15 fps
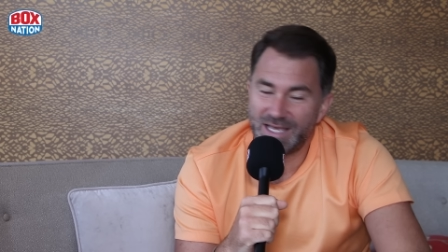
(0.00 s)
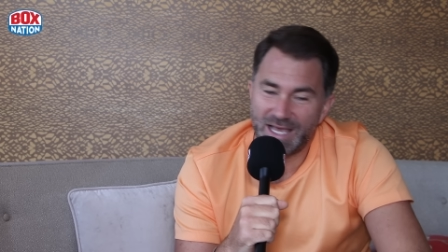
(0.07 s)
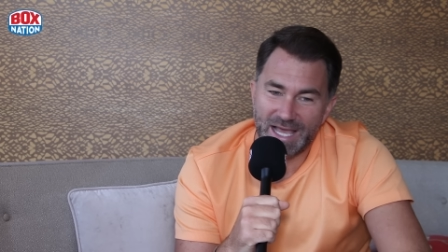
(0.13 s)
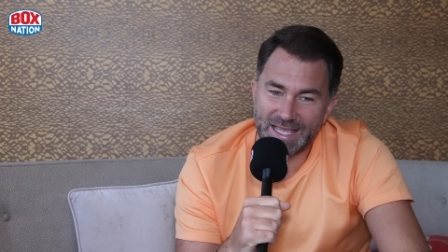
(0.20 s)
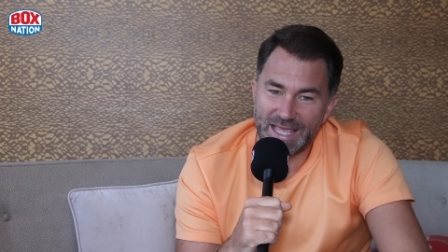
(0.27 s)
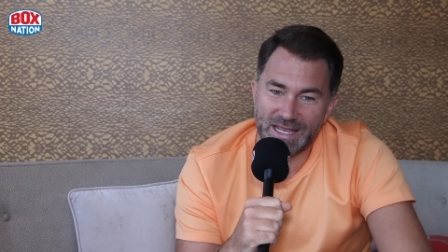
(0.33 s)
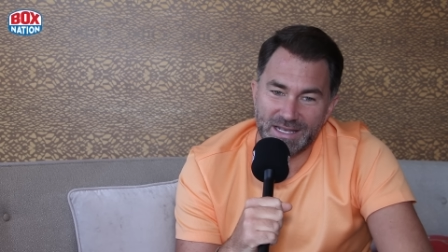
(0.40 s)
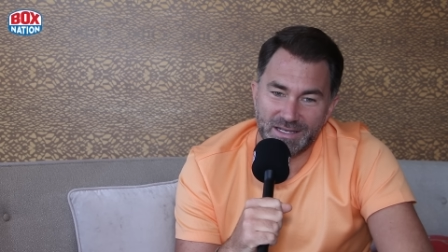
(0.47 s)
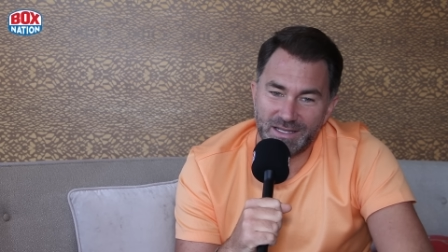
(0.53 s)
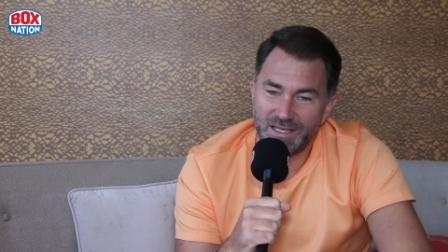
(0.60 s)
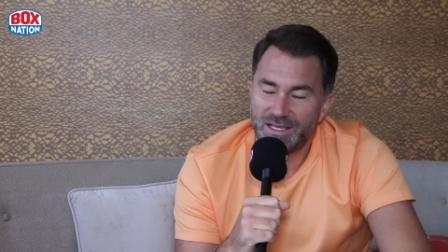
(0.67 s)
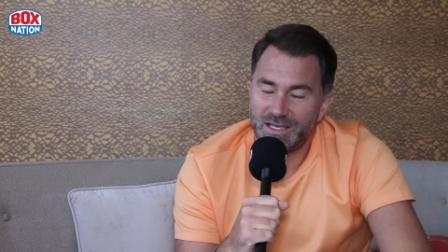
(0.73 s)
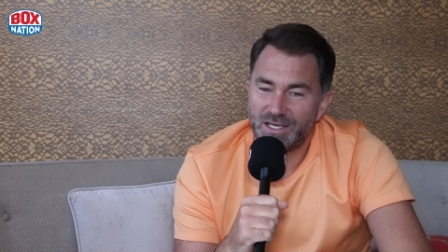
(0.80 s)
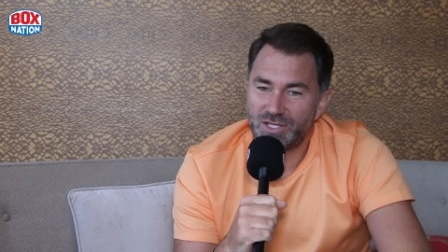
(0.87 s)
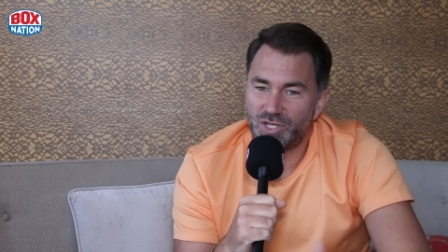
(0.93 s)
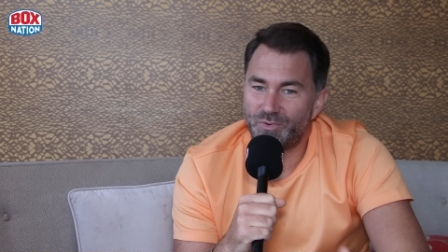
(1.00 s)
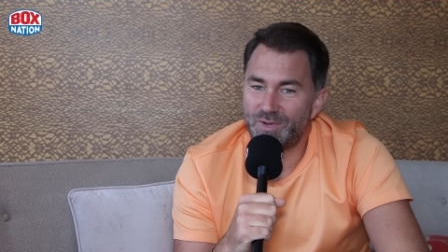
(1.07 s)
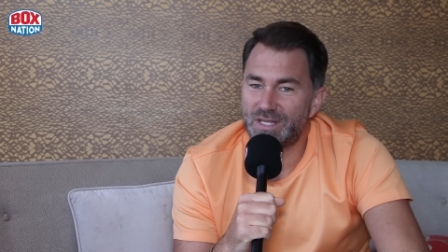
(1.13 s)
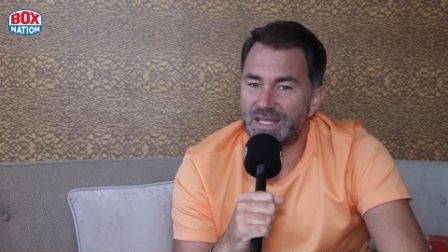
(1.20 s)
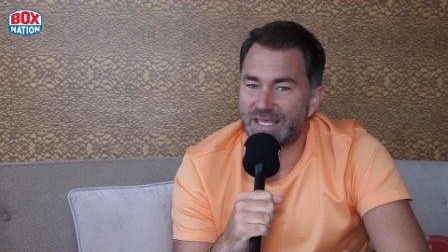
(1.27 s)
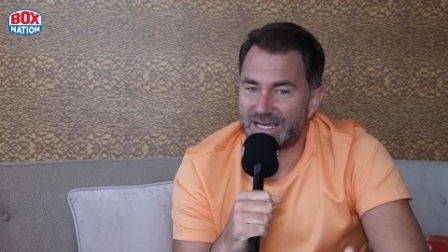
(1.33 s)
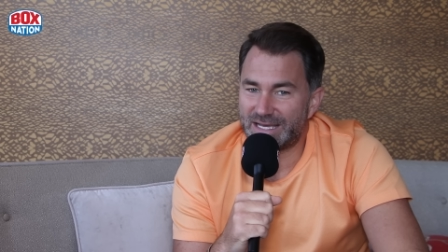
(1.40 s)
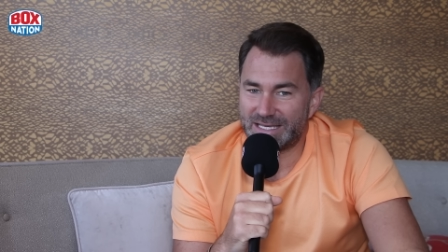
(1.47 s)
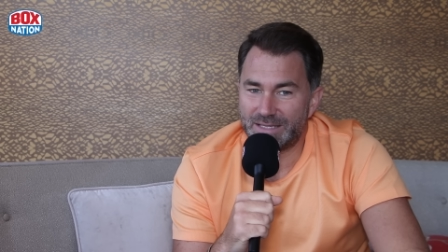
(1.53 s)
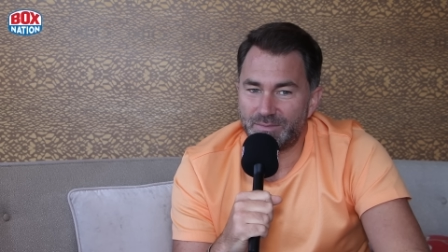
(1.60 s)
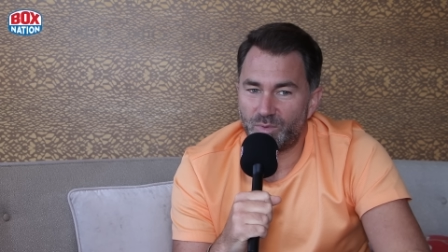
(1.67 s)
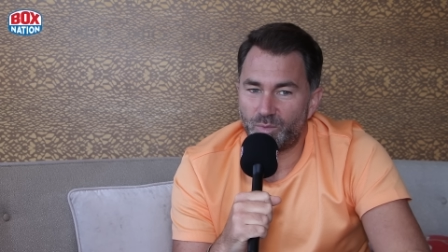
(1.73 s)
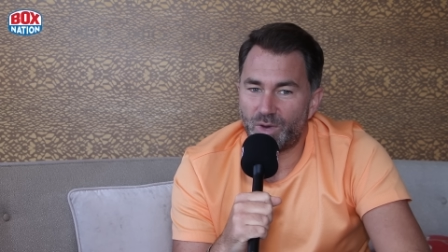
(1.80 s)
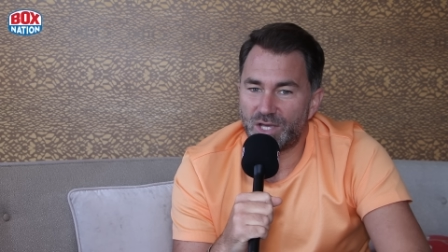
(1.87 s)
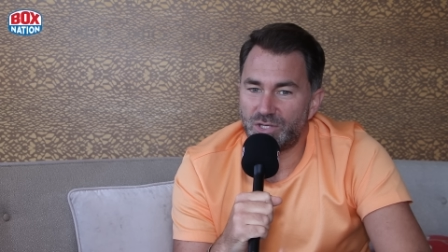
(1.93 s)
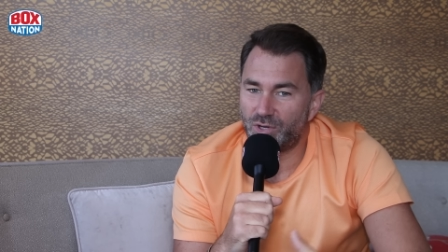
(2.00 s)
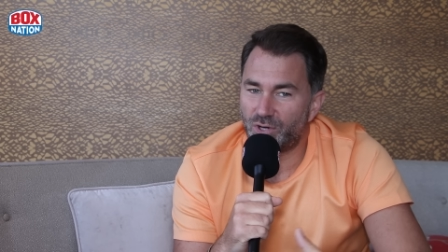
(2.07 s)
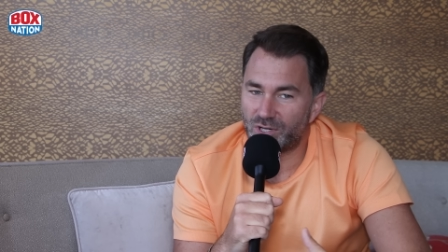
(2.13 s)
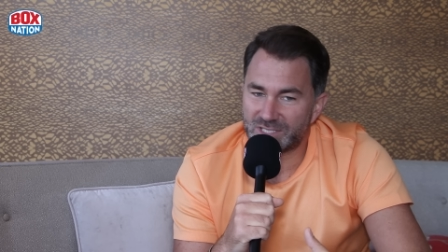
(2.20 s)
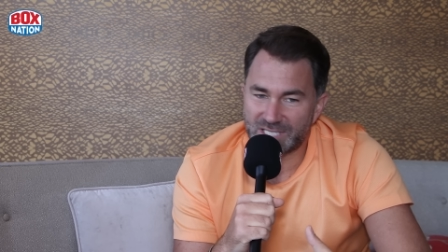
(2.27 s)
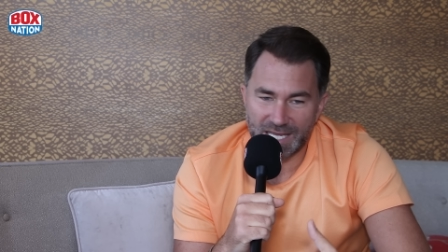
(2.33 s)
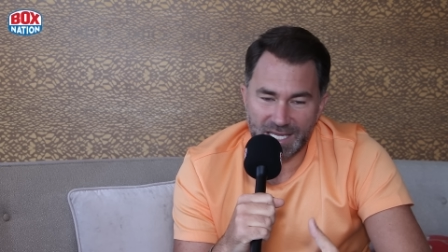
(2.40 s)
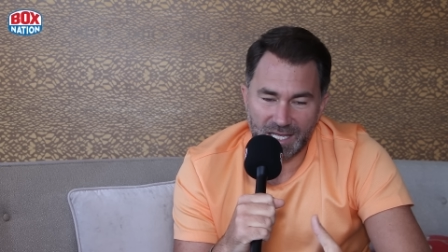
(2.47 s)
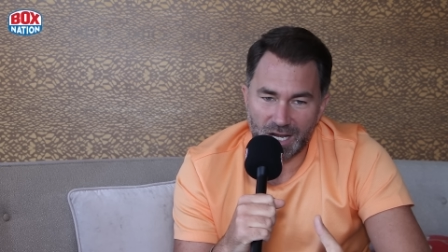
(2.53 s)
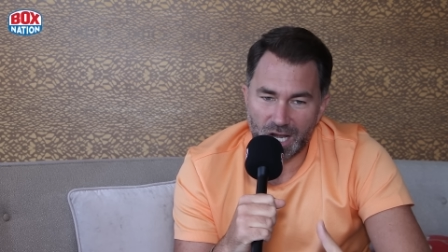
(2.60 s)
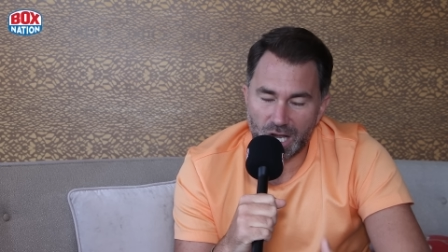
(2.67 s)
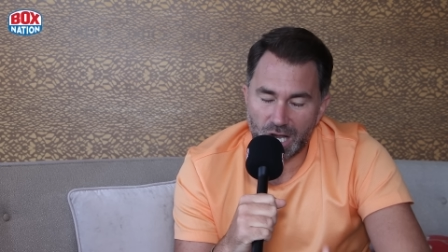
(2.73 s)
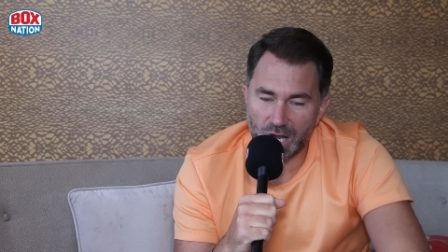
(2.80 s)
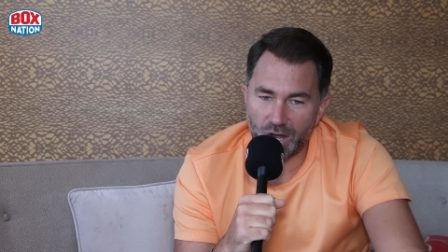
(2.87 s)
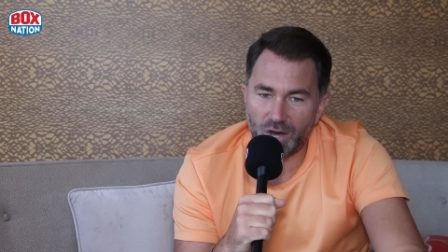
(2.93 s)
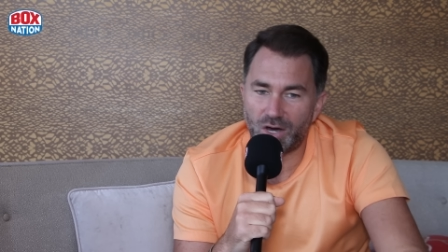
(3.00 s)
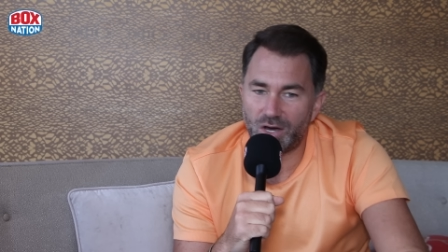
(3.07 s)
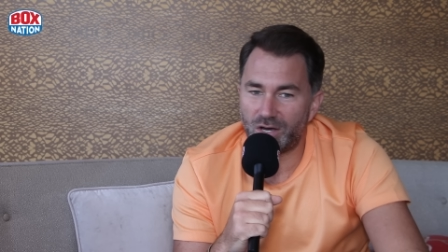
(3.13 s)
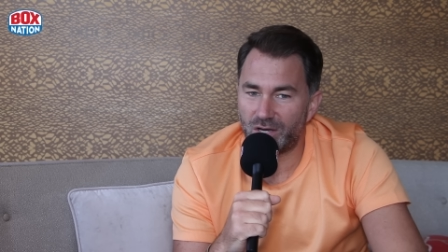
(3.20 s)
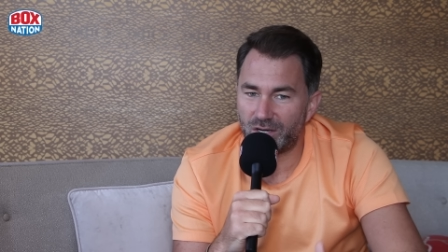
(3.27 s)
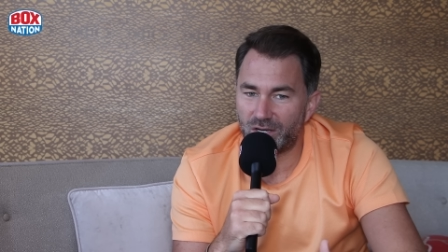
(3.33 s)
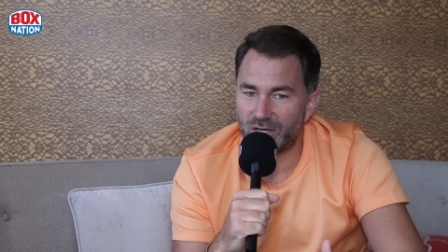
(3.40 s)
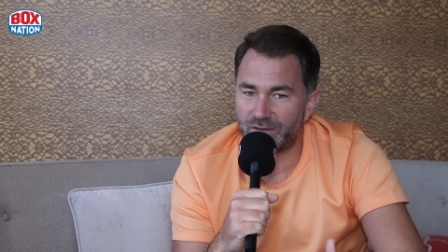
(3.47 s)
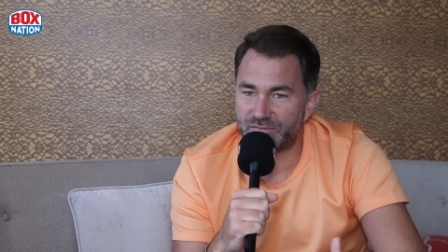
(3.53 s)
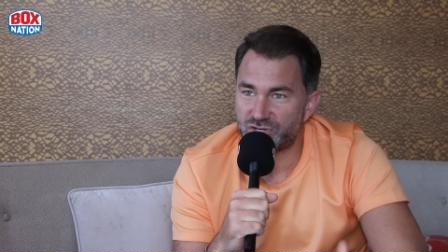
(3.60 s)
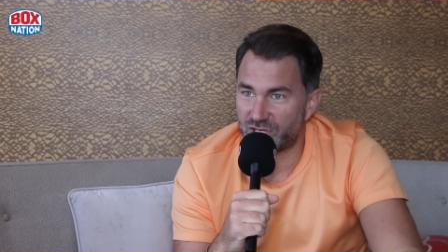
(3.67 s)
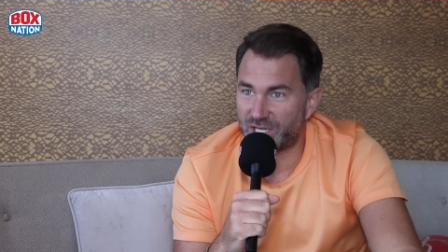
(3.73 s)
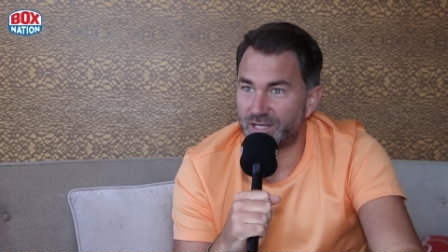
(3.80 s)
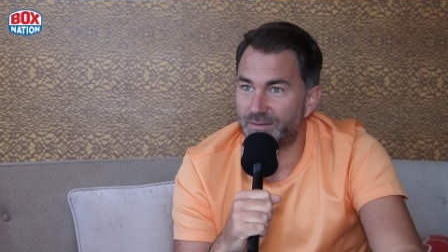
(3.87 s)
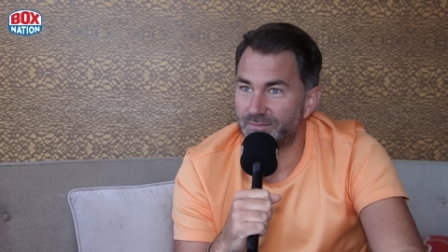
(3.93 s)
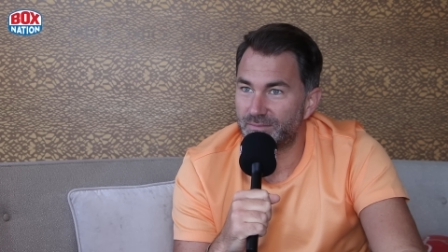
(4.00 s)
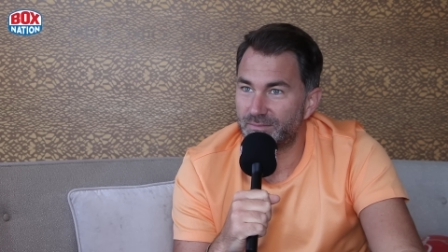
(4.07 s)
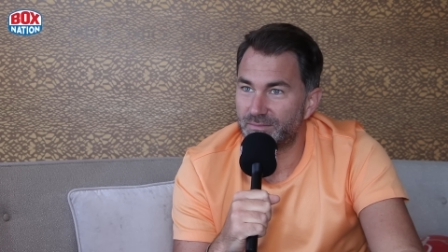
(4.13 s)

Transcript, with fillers: Again, you're in the game where you got to take a lot of shit.